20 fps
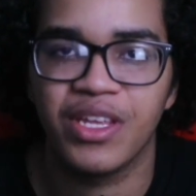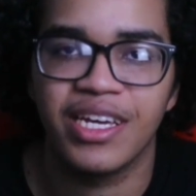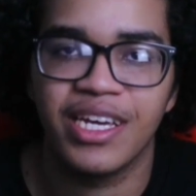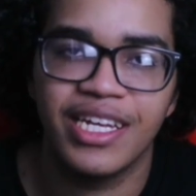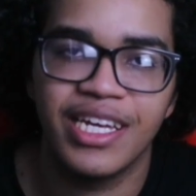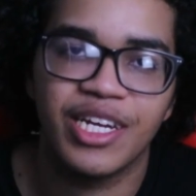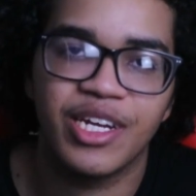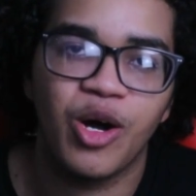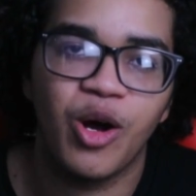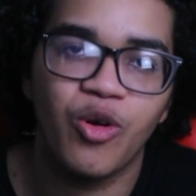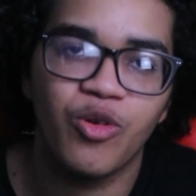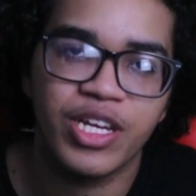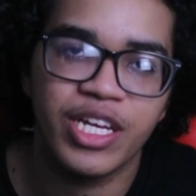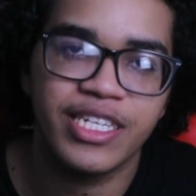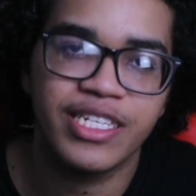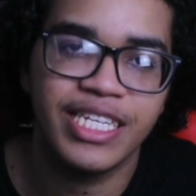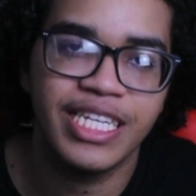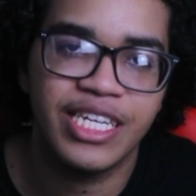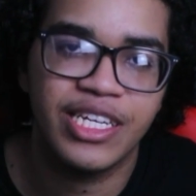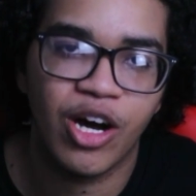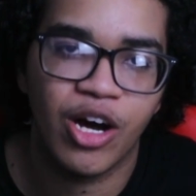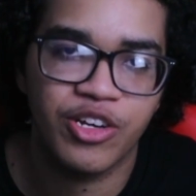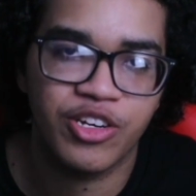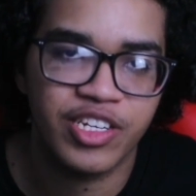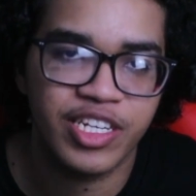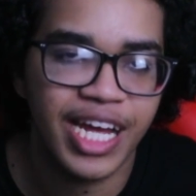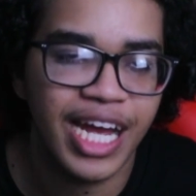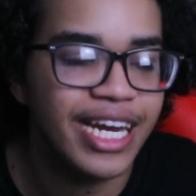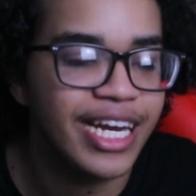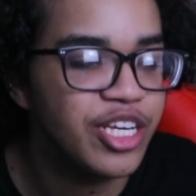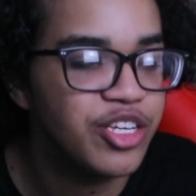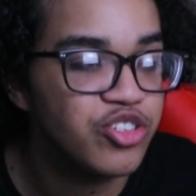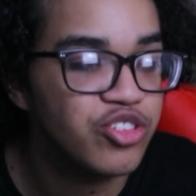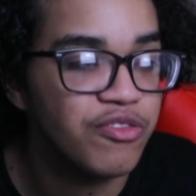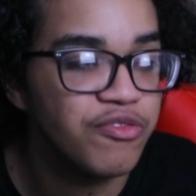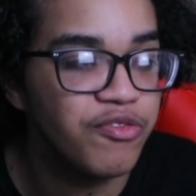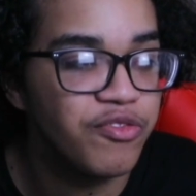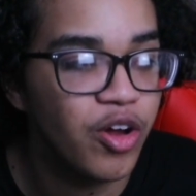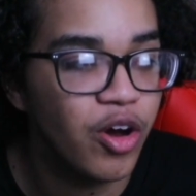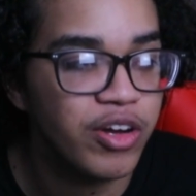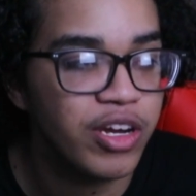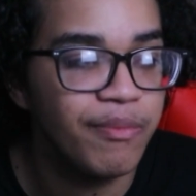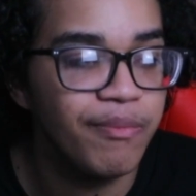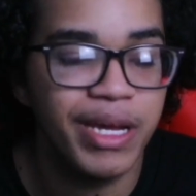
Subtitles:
and it had an old SD card on it and I used to vlog